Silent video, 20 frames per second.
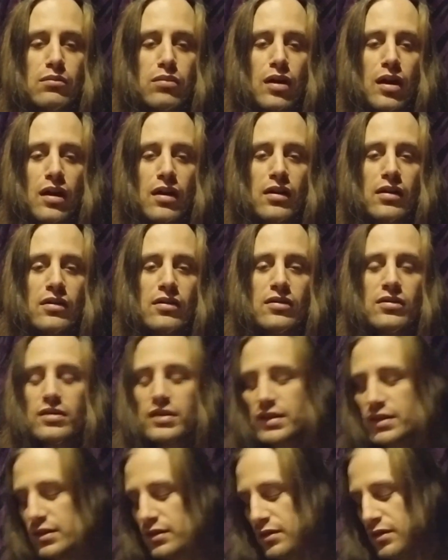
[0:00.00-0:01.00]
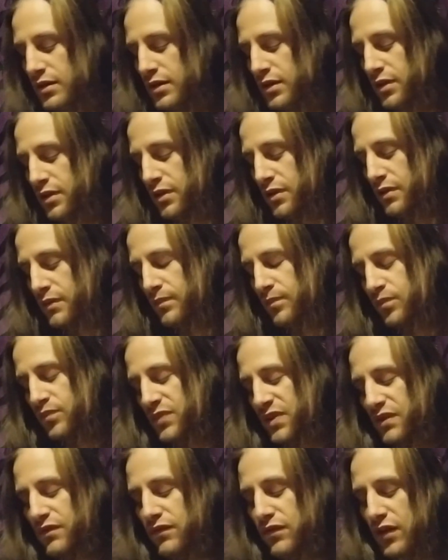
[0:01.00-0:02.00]
bro.
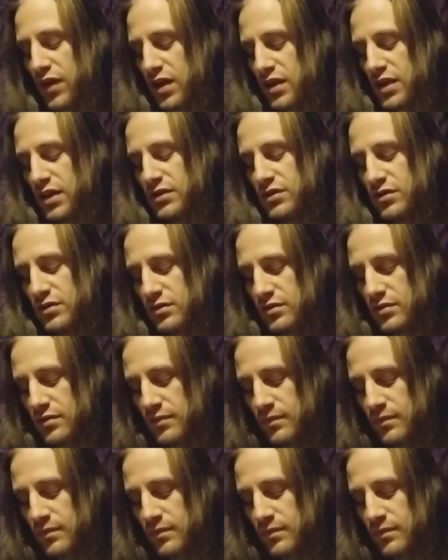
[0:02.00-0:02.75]
And fucking,